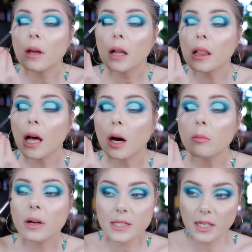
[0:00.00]
allow
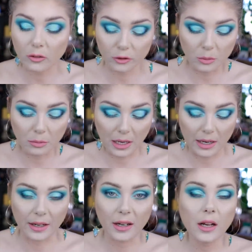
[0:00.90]
myself to
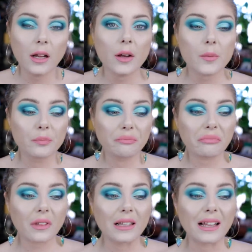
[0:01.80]
buy
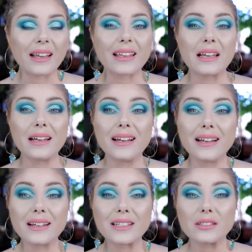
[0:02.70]
like
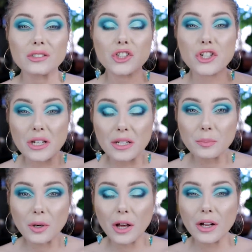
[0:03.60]
cheek
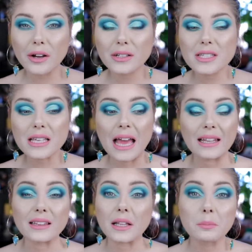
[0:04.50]
products
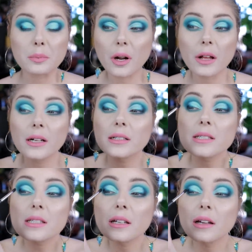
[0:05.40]
and lip
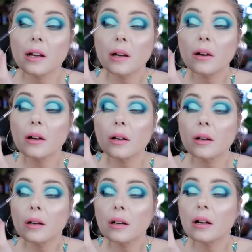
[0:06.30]
products
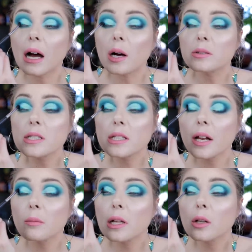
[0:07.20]

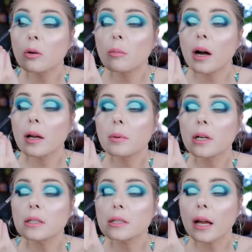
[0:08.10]
outside of my low buy,
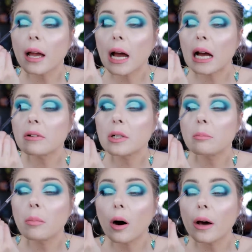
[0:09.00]
because I
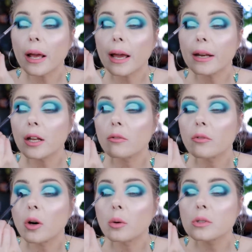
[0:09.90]
haven't bought any
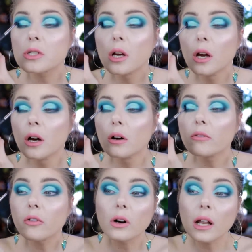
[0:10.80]
of those
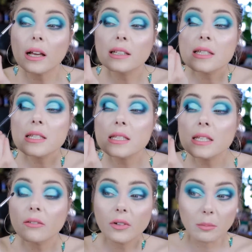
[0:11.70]
for like
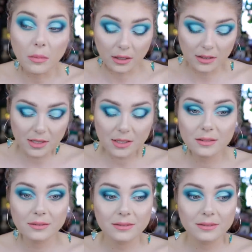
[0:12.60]
seven months.